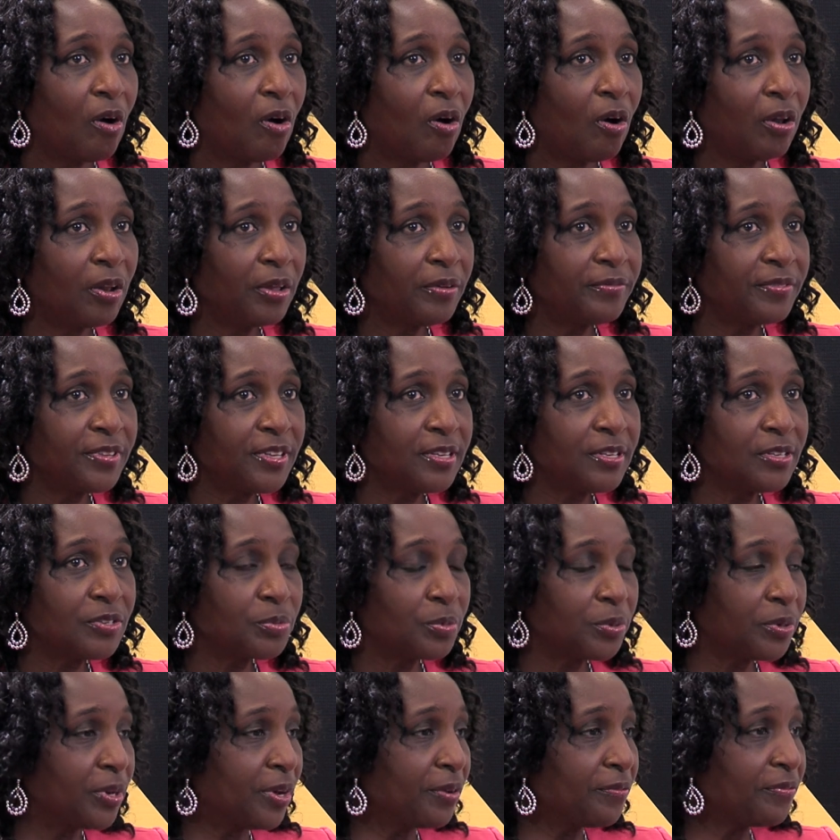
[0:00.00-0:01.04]
All of
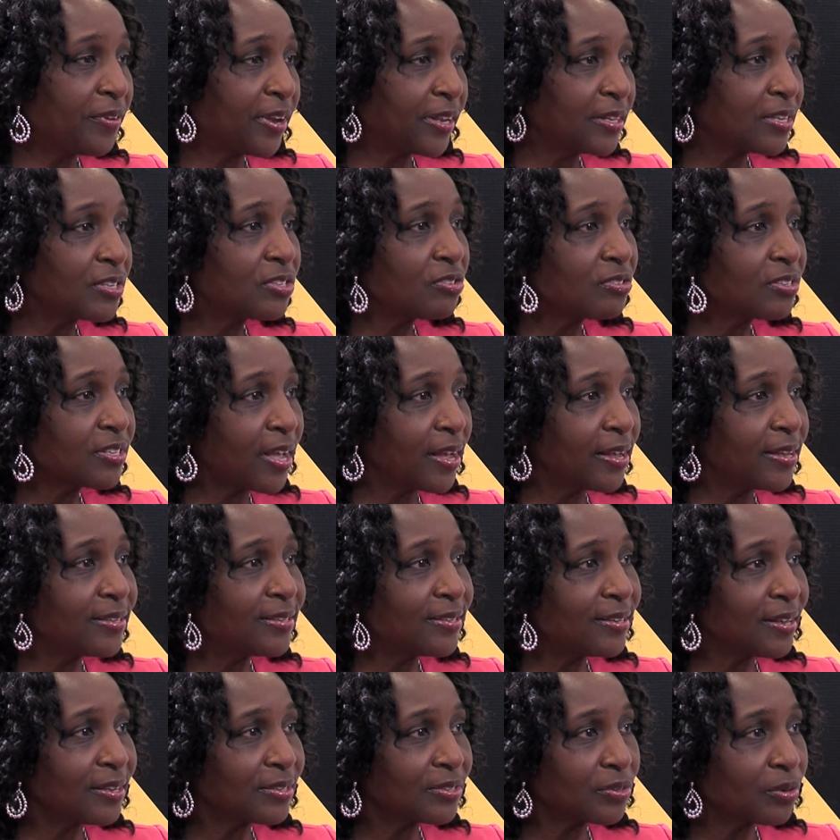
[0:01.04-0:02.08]
these would affect the
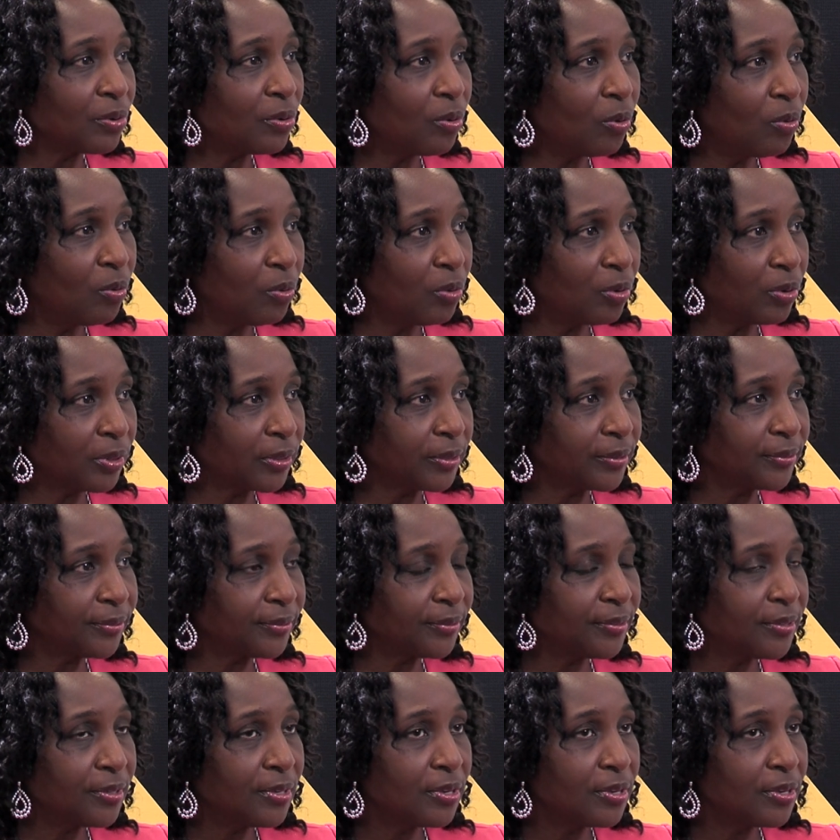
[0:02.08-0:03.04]
society as a whole.